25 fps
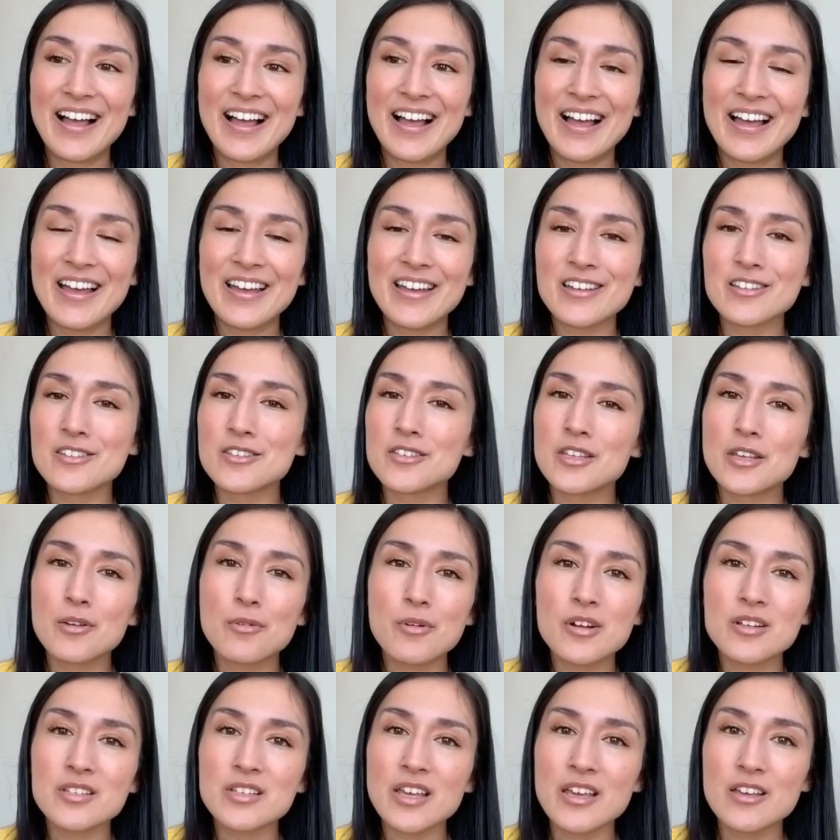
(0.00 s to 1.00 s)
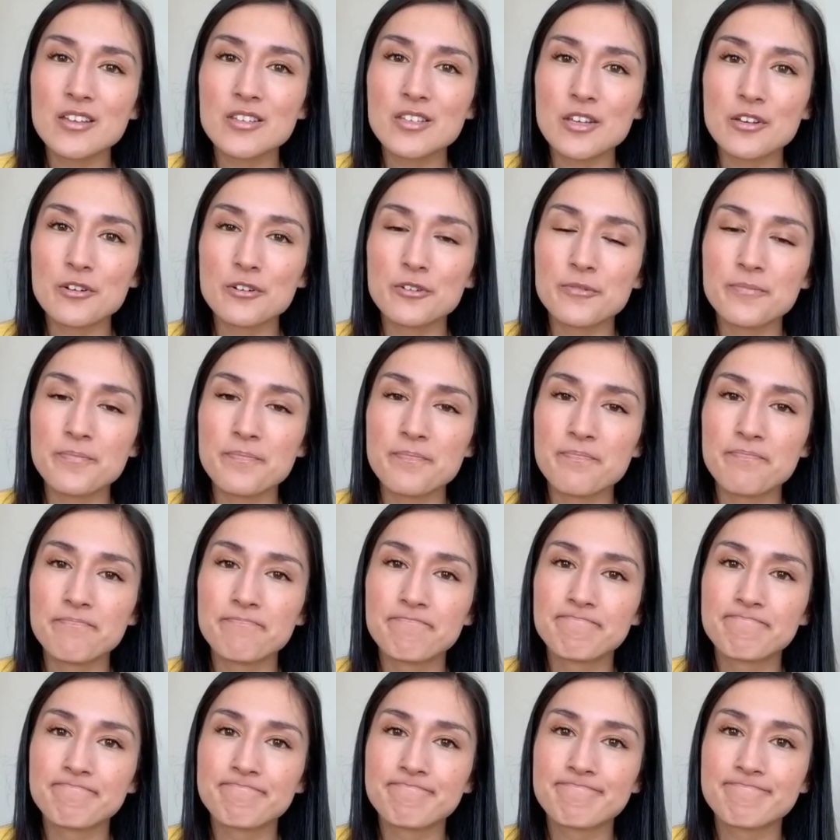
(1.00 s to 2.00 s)
and see where it takes you.
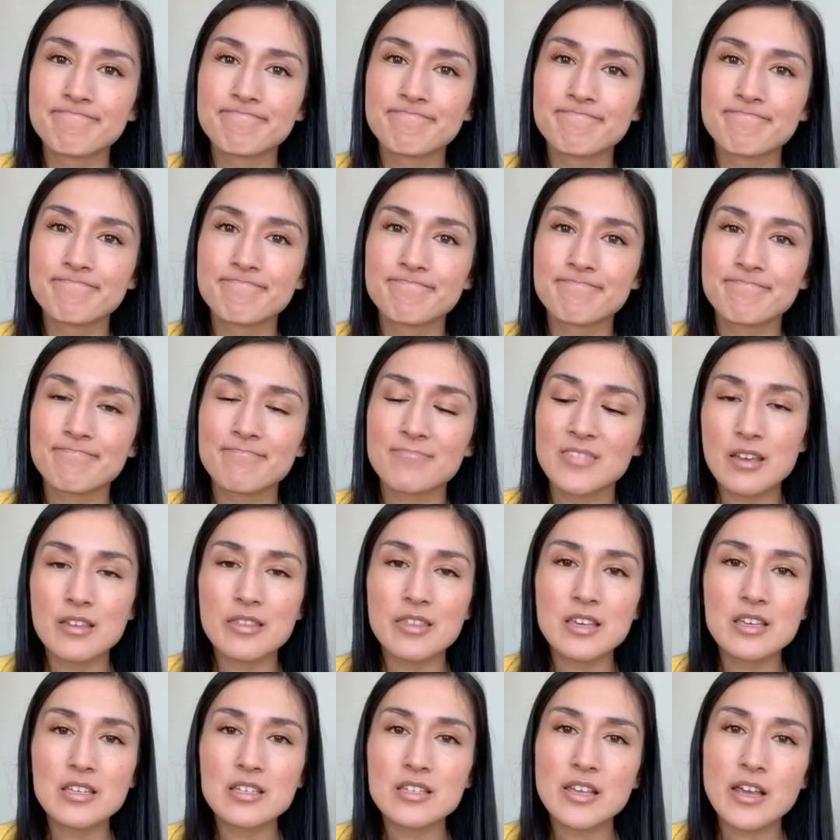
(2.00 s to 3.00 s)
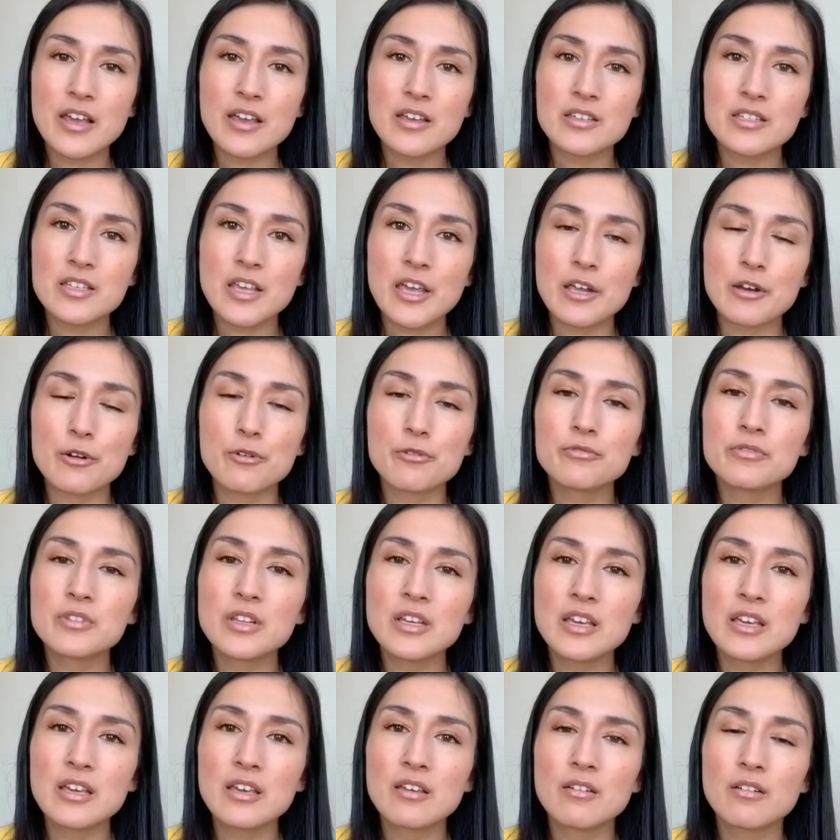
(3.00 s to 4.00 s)
These things can
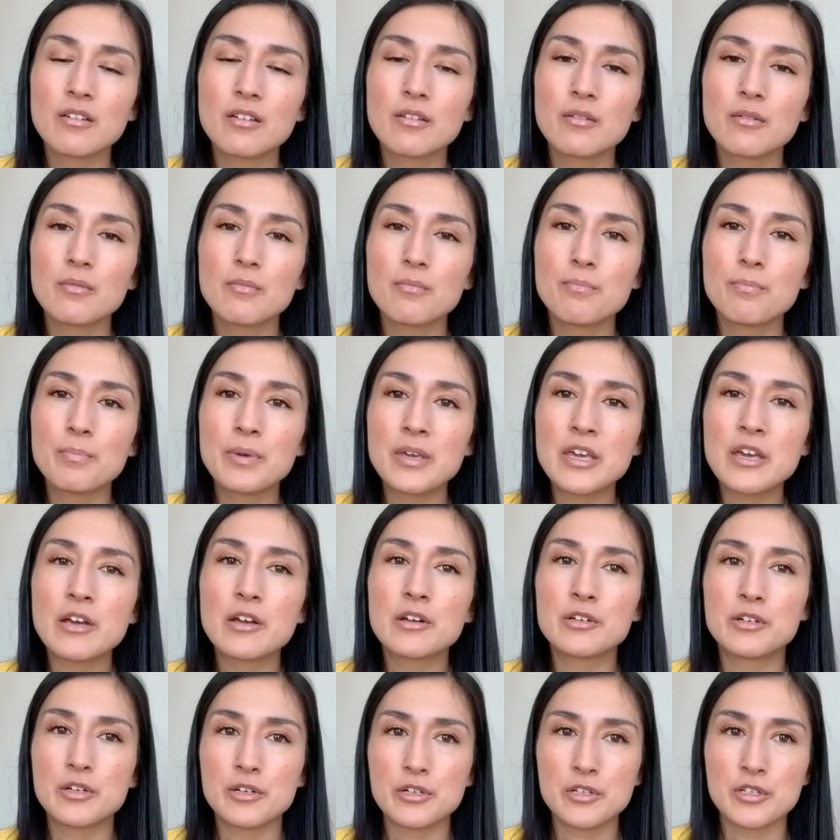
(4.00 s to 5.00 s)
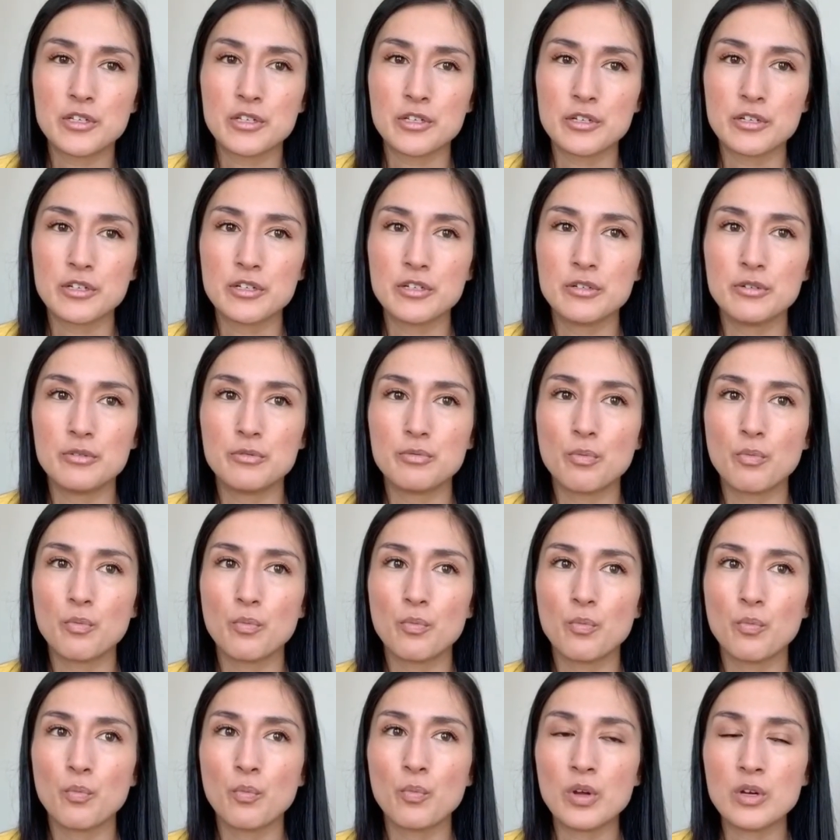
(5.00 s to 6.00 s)
only be understood
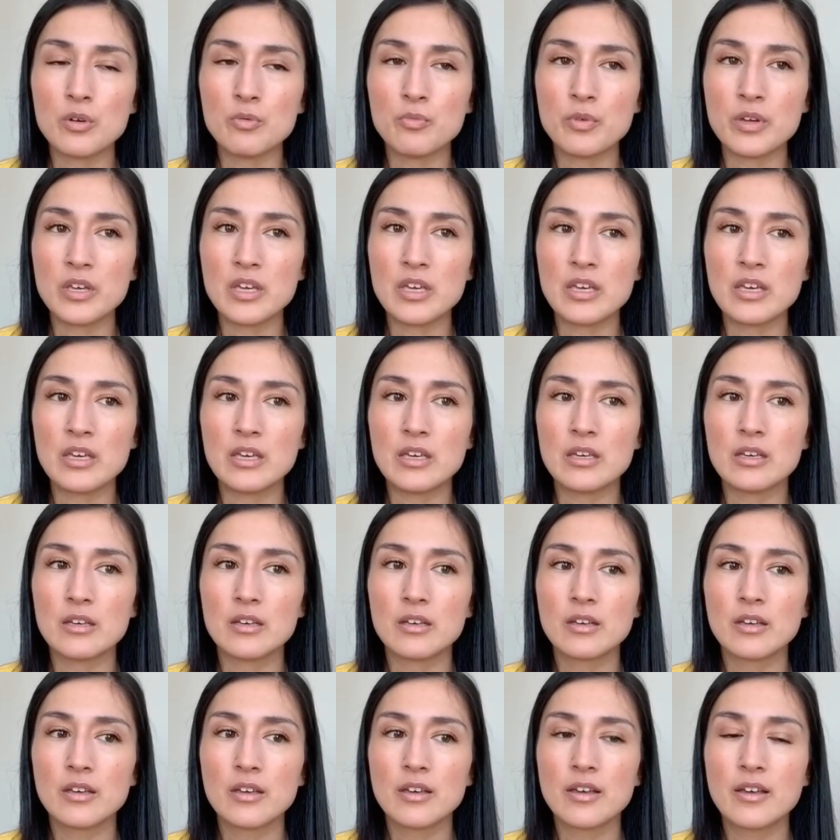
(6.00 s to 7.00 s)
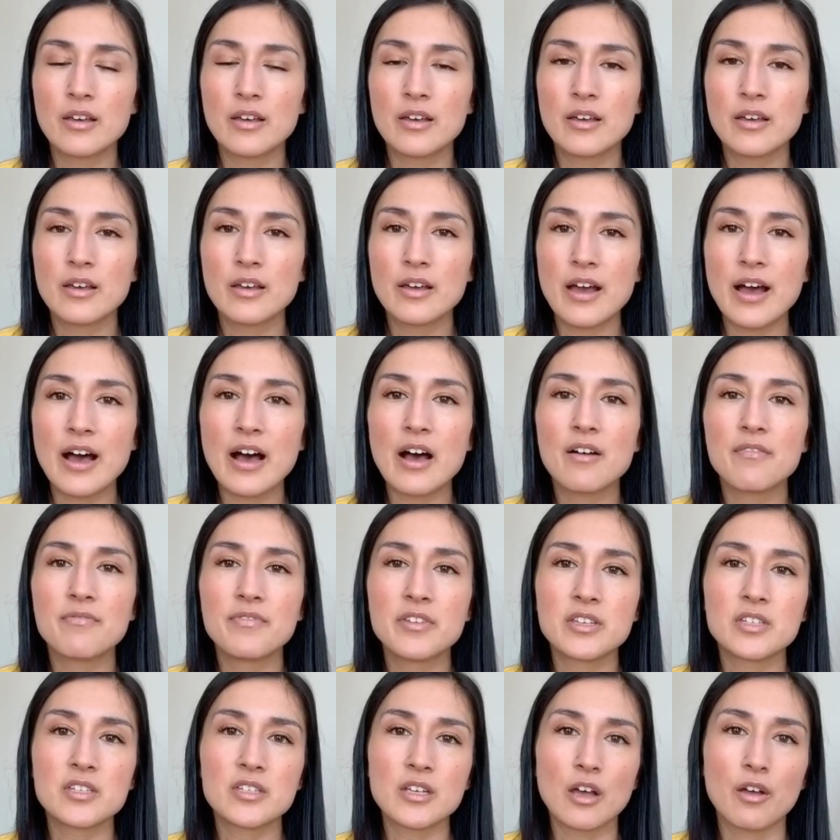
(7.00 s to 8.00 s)
when we have the
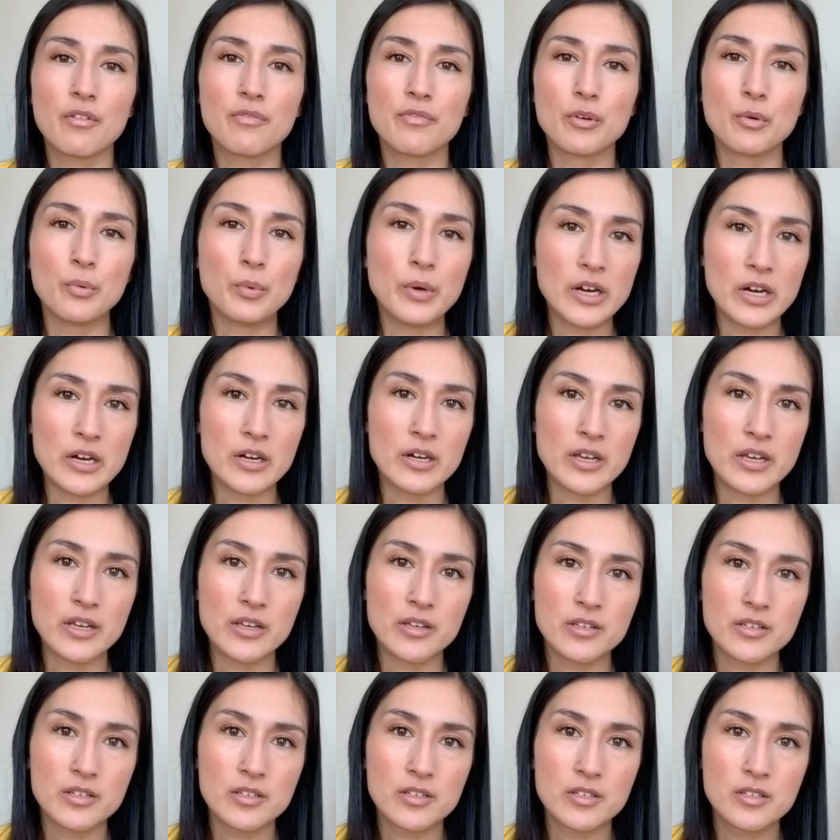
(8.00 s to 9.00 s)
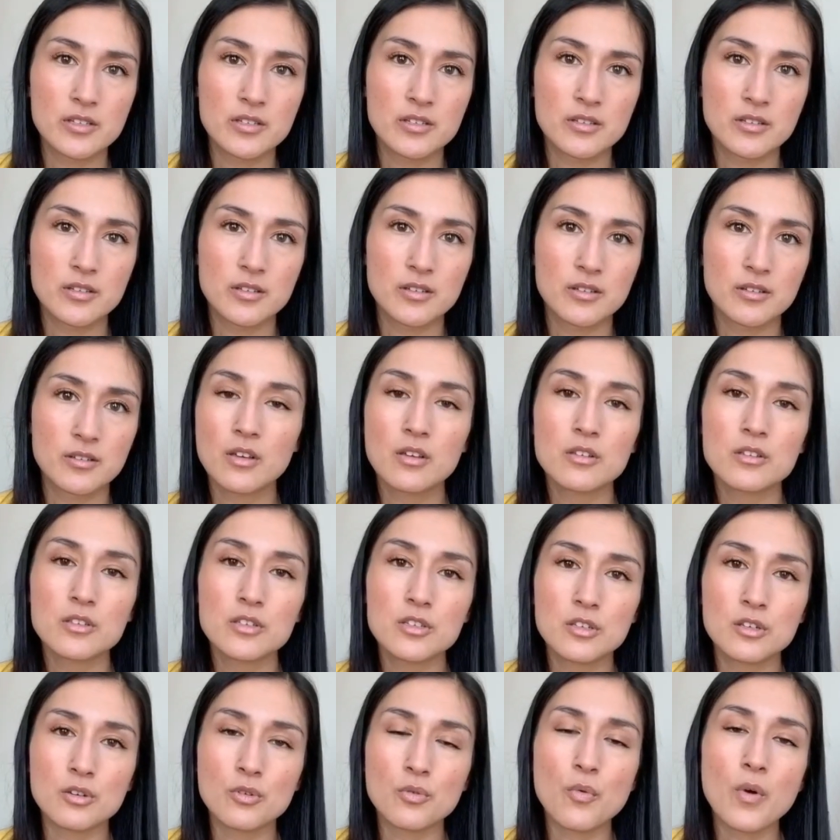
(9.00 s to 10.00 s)
self-awareness
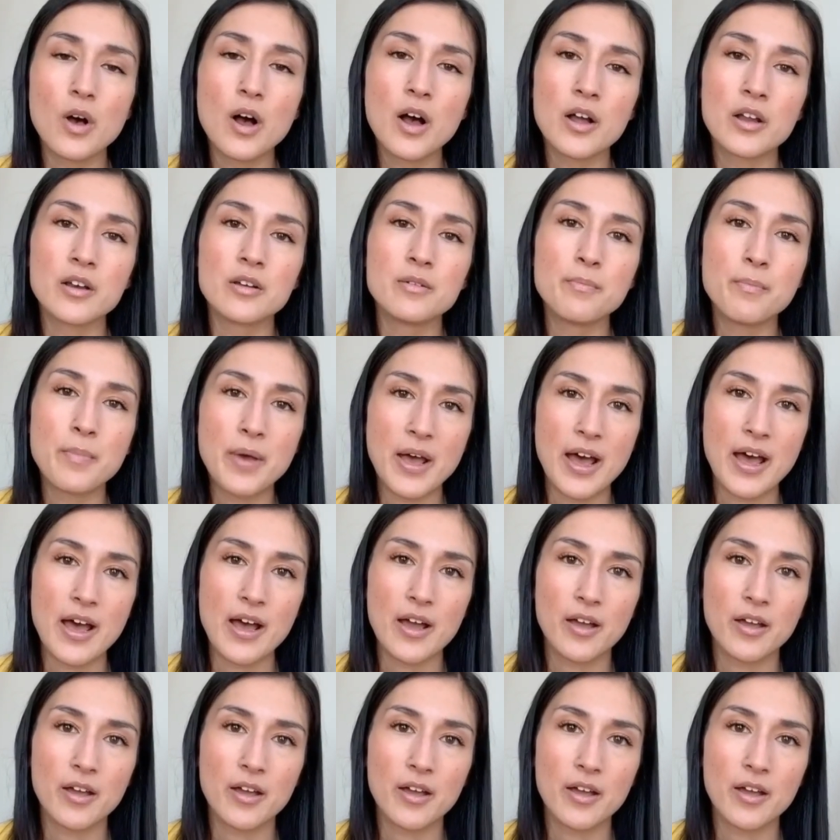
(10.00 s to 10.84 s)
to unpack